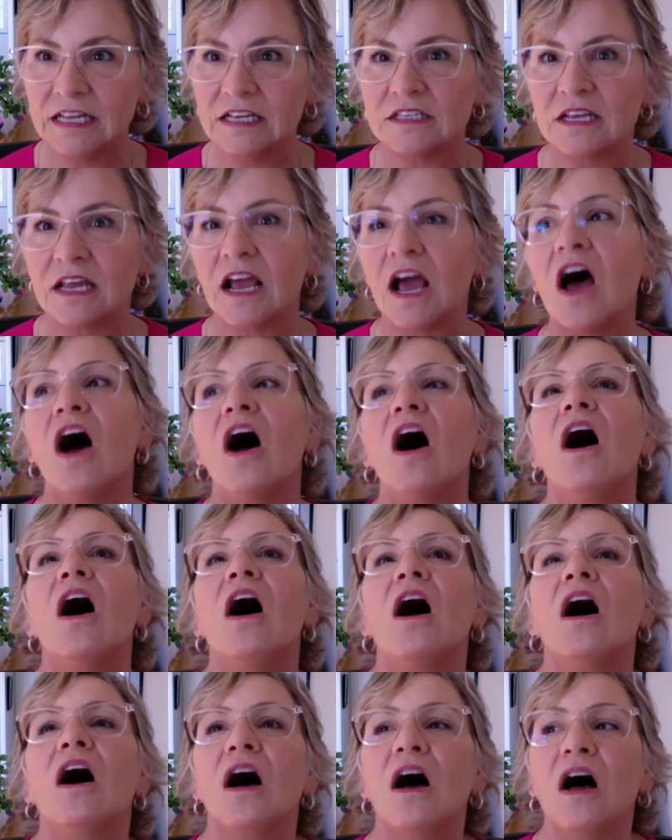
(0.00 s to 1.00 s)
He was like,
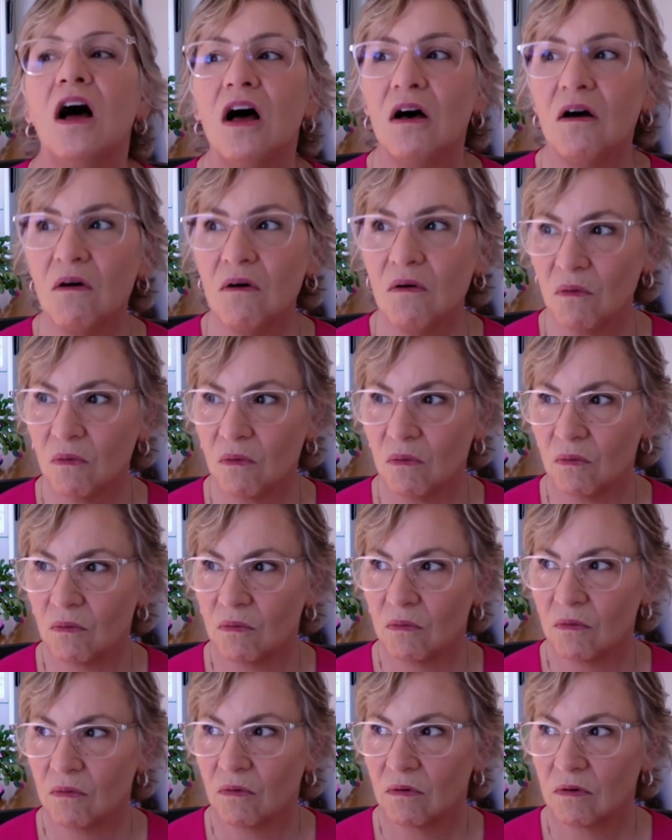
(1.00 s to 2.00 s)
oh,